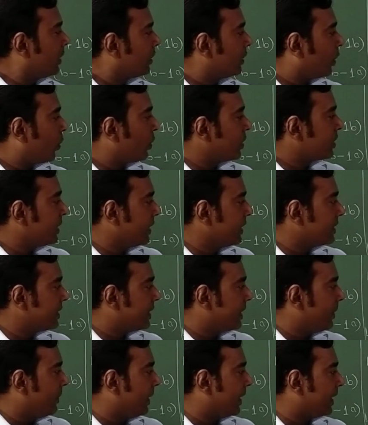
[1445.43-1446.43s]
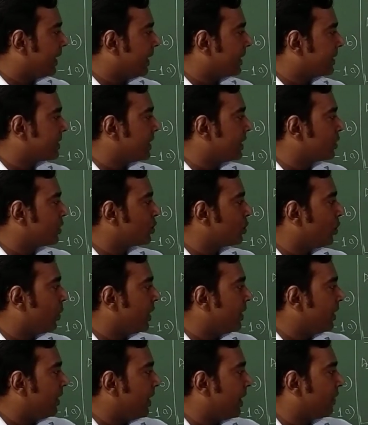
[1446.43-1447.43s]
The question is, limit x tends to
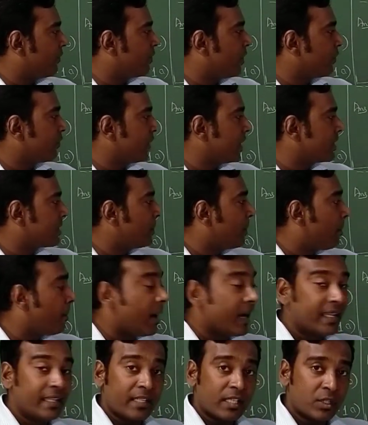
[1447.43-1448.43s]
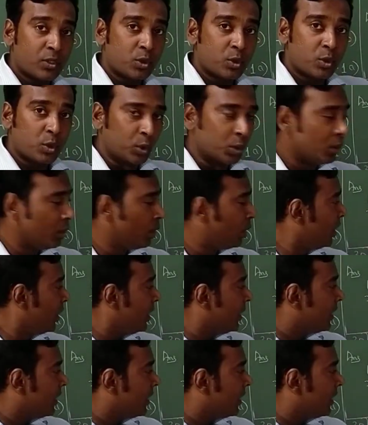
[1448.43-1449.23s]
1 f of x minus 2